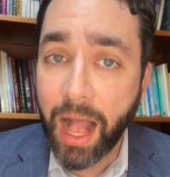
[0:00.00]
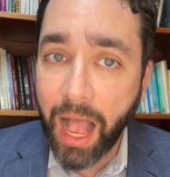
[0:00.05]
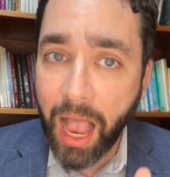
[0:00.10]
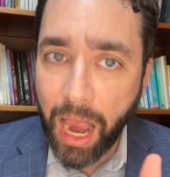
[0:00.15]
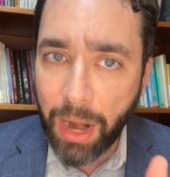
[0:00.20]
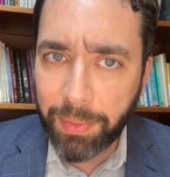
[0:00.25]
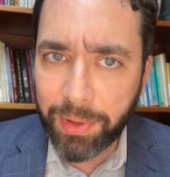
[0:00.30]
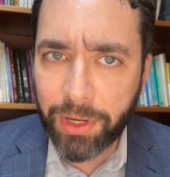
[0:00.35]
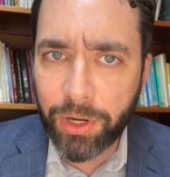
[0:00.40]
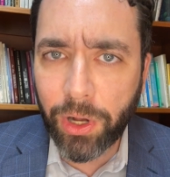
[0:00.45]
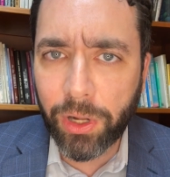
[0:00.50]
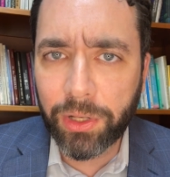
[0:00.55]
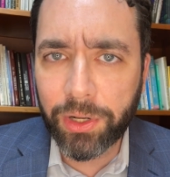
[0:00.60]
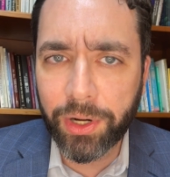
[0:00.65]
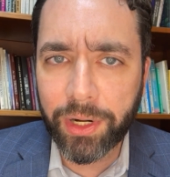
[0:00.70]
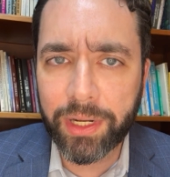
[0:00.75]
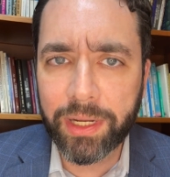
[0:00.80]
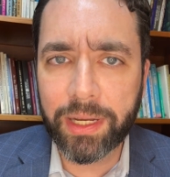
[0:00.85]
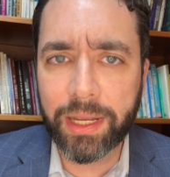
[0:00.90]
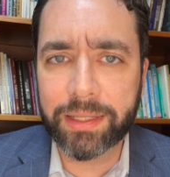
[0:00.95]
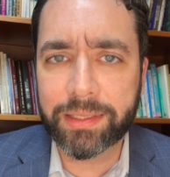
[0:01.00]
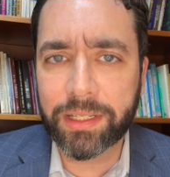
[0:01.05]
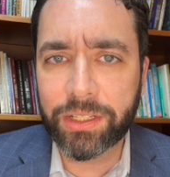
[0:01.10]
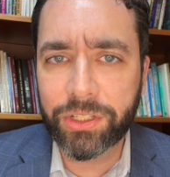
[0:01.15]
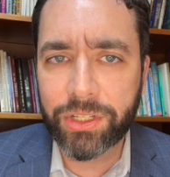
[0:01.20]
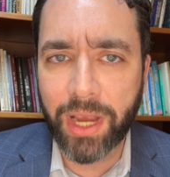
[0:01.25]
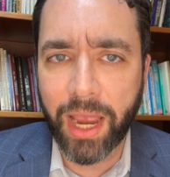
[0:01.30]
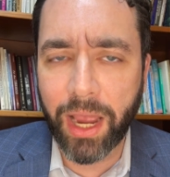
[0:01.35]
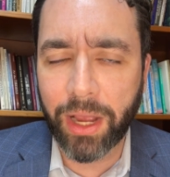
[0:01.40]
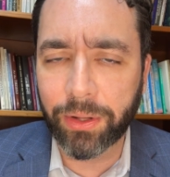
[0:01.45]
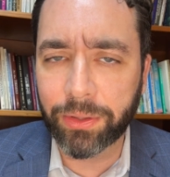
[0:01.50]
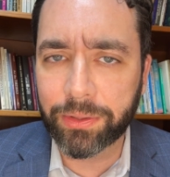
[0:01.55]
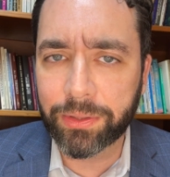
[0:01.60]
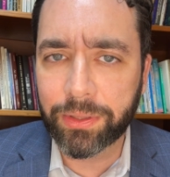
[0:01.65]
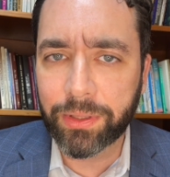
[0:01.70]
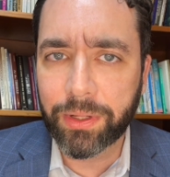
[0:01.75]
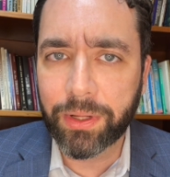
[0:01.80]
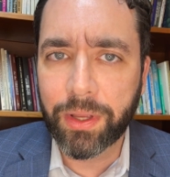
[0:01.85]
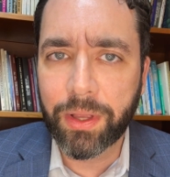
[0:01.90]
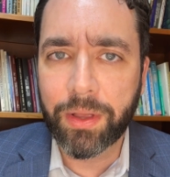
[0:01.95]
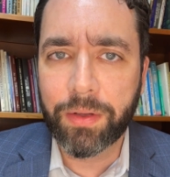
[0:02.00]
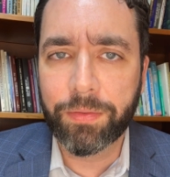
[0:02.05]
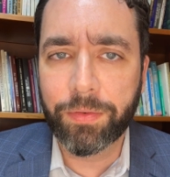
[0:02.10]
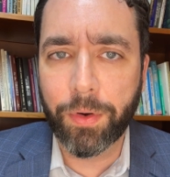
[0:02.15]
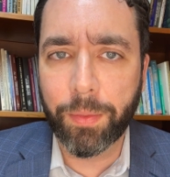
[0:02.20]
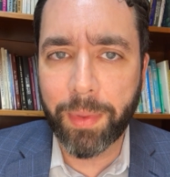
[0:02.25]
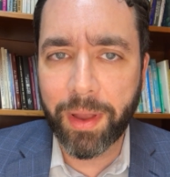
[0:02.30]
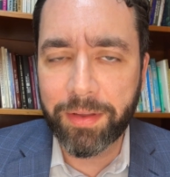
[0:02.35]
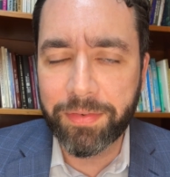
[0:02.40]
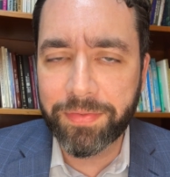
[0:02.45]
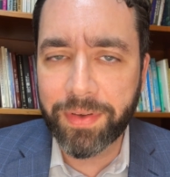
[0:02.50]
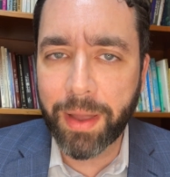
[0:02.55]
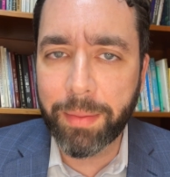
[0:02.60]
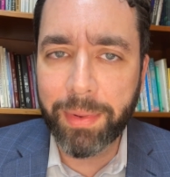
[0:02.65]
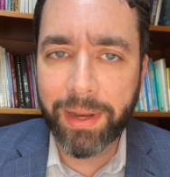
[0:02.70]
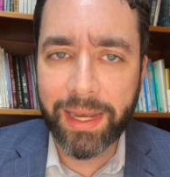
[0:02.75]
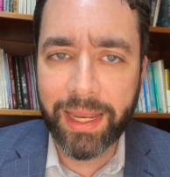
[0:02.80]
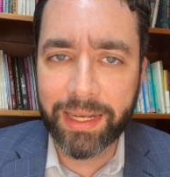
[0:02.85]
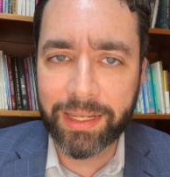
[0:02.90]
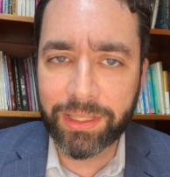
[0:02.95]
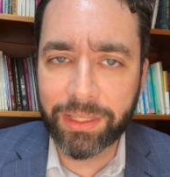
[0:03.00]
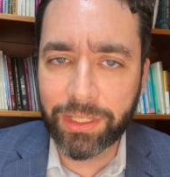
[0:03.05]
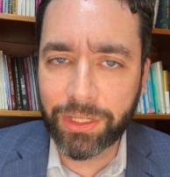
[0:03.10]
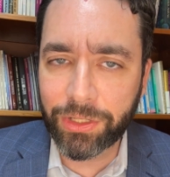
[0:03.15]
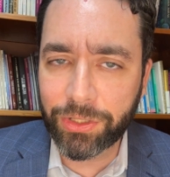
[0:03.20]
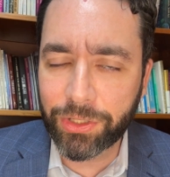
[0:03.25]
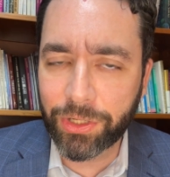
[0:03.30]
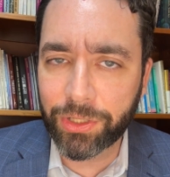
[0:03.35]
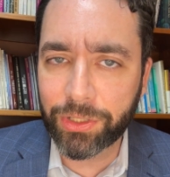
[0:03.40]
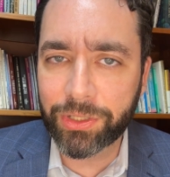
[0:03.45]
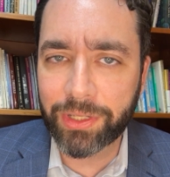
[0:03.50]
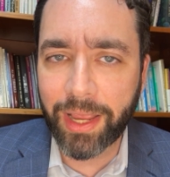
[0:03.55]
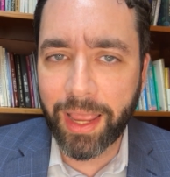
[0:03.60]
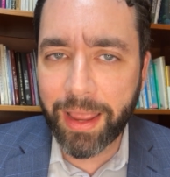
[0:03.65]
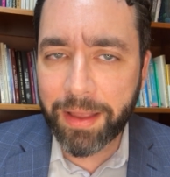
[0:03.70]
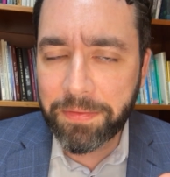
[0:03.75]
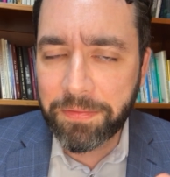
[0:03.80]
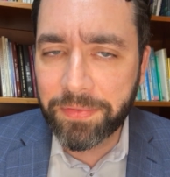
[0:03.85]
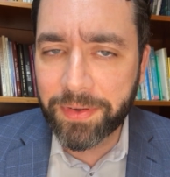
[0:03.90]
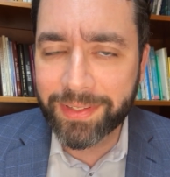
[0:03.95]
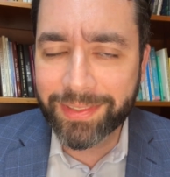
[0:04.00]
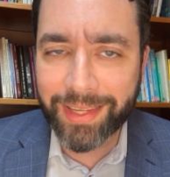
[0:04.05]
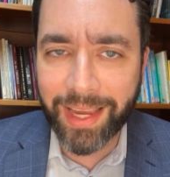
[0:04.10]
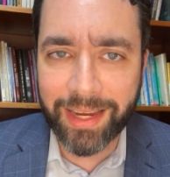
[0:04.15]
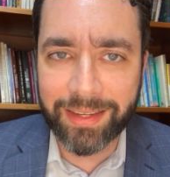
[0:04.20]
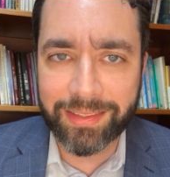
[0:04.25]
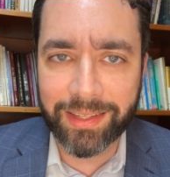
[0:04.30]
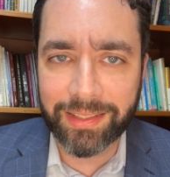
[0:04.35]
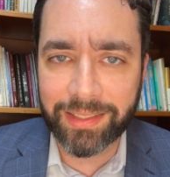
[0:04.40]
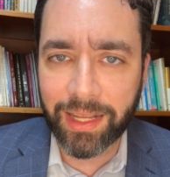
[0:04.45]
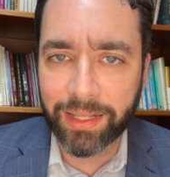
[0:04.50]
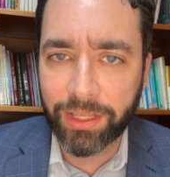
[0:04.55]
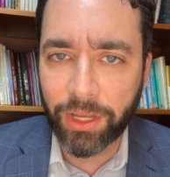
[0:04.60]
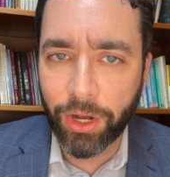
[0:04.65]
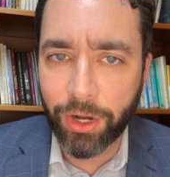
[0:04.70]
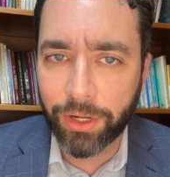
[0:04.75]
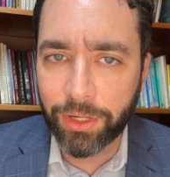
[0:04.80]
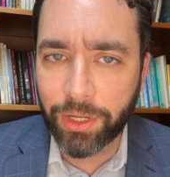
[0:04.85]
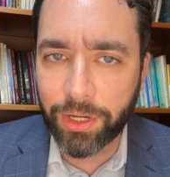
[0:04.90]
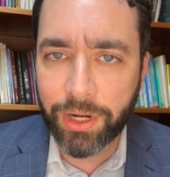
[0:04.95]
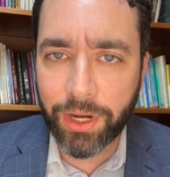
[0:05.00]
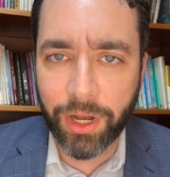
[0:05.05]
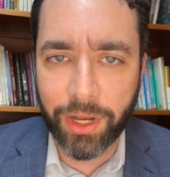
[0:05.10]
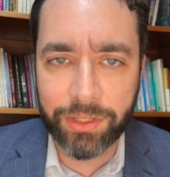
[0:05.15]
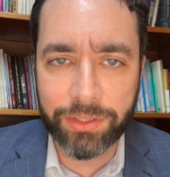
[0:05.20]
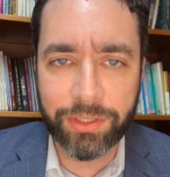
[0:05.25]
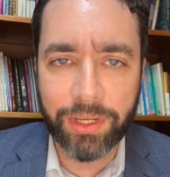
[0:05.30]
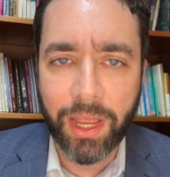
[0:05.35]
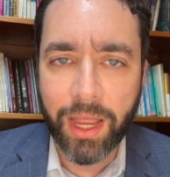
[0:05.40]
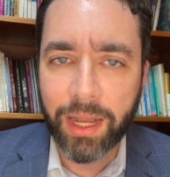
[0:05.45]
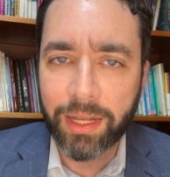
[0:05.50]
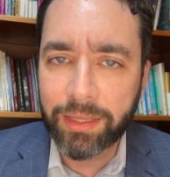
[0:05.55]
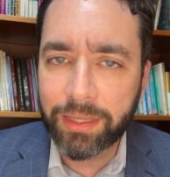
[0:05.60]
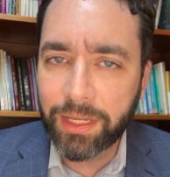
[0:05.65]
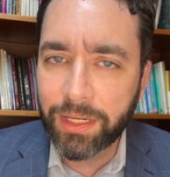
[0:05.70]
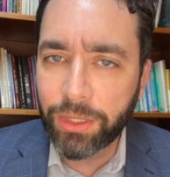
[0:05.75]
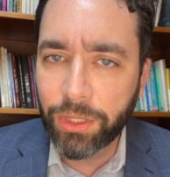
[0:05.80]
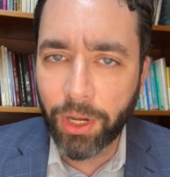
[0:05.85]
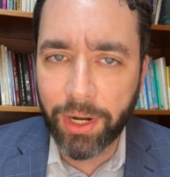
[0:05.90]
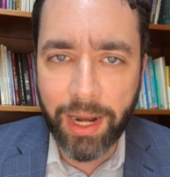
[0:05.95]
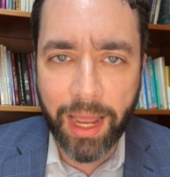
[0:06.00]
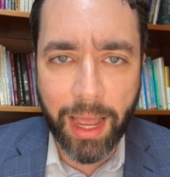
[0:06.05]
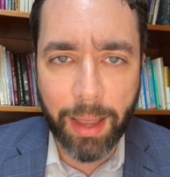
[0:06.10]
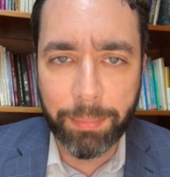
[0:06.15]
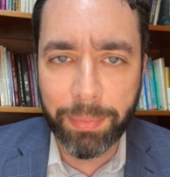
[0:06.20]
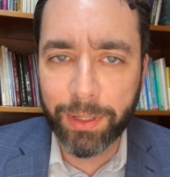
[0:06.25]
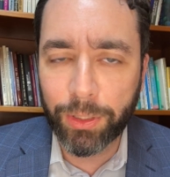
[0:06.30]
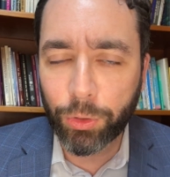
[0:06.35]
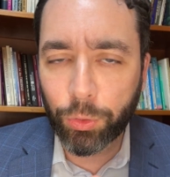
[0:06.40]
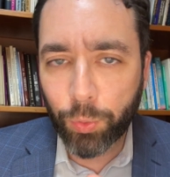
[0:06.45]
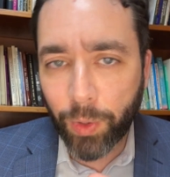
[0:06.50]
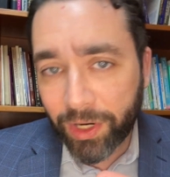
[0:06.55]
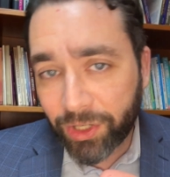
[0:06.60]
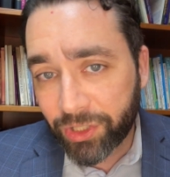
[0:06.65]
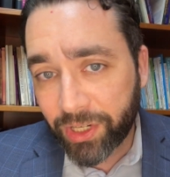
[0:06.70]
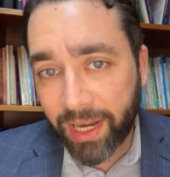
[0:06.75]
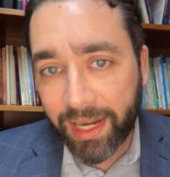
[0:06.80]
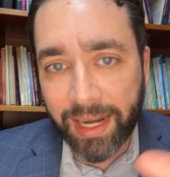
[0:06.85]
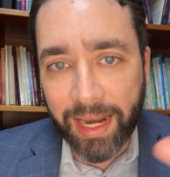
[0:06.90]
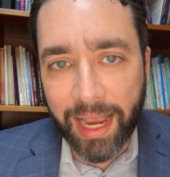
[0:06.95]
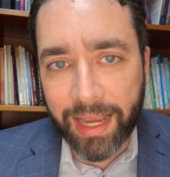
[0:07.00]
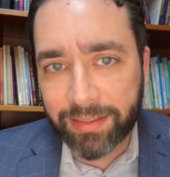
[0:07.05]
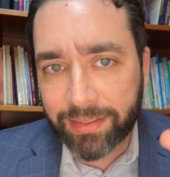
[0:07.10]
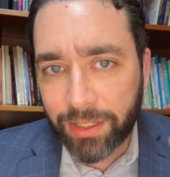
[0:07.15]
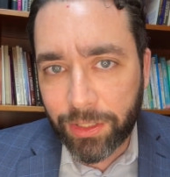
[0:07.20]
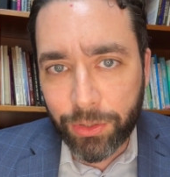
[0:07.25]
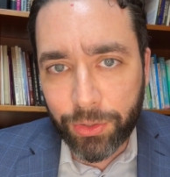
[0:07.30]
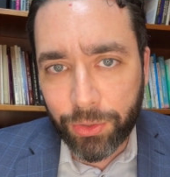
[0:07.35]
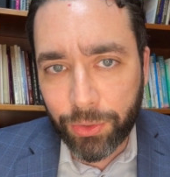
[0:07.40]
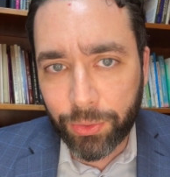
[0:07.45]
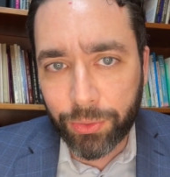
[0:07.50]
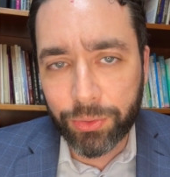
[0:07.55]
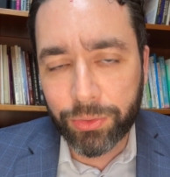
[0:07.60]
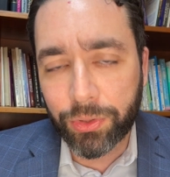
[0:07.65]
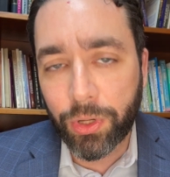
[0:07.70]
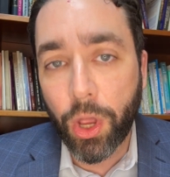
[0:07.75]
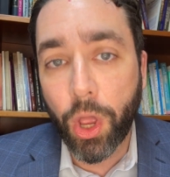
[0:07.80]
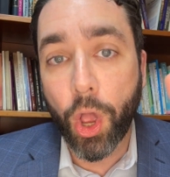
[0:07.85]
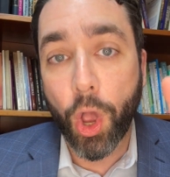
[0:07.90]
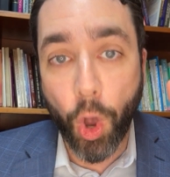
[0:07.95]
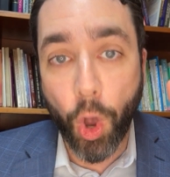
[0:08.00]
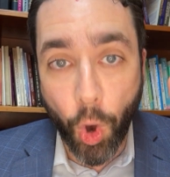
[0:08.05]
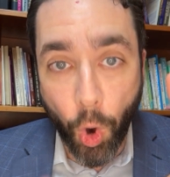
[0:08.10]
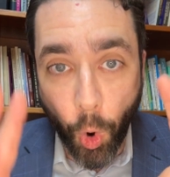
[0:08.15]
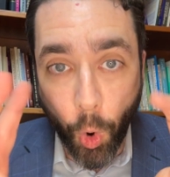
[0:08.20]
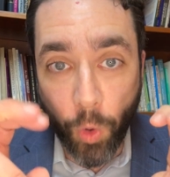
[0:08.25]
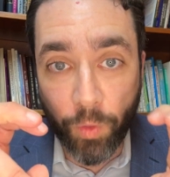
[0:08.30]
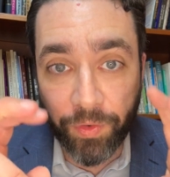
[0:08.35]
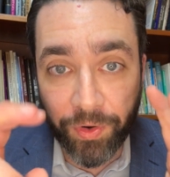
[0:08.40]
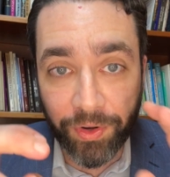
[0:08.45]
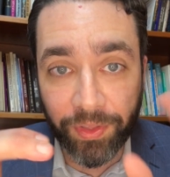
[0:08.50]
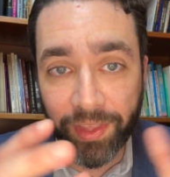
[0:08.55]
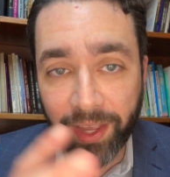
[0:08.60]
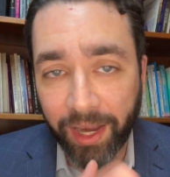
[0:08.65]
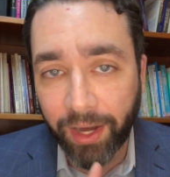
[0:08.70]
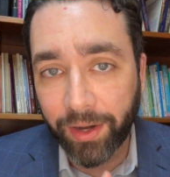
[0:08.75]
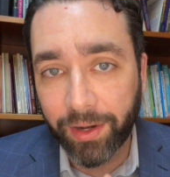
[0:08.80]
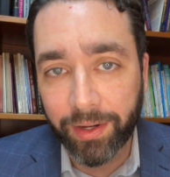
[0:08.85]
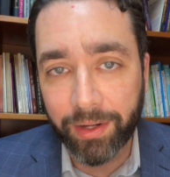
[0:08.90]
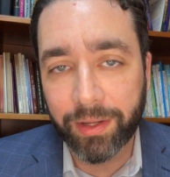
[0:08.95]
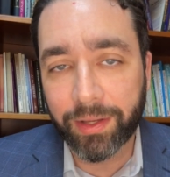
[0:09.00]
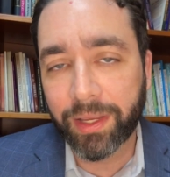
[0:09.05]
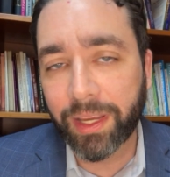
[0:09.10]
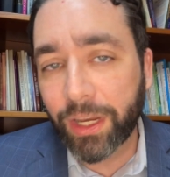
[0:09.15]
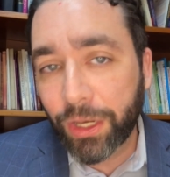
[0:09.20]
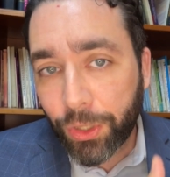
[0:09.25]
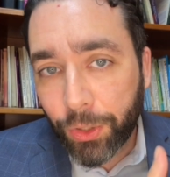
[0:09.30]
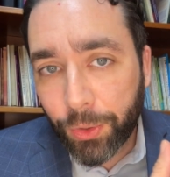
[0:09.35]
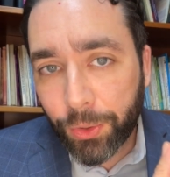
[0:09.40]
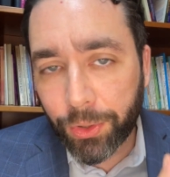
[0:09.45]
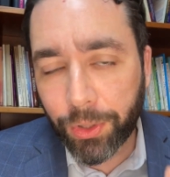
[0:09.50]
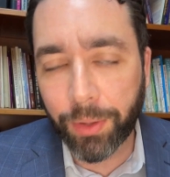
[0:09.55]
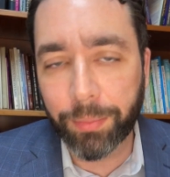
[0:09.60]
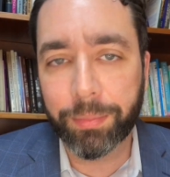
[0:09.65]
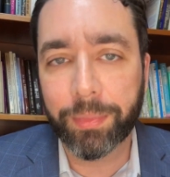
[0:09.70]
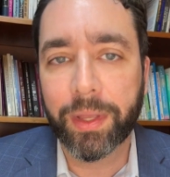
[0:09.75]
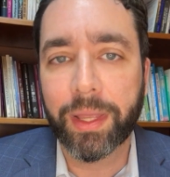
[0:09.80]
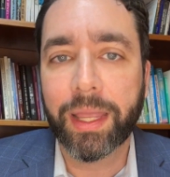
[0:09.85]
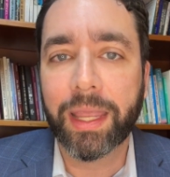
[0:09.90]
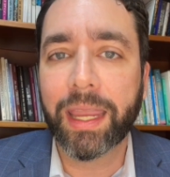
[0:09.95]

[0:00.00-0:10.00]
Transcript: I recall learning as a child from my family and teachers emphasizing that the Holocaust did not happen to Ashkenazi Jews over there in Europe.